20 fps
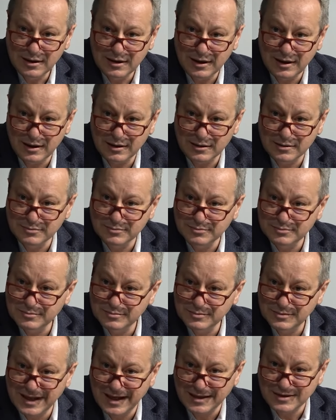and
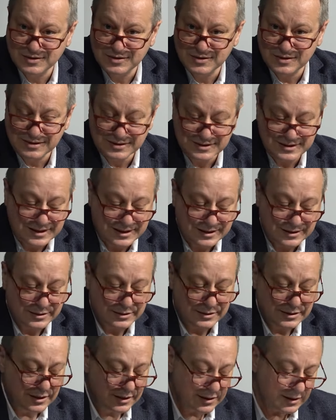that's the
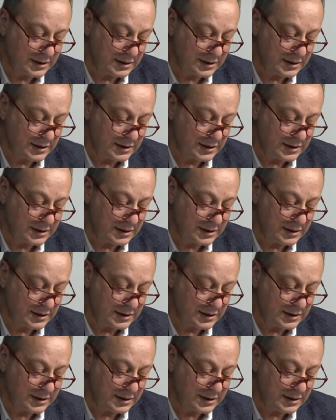real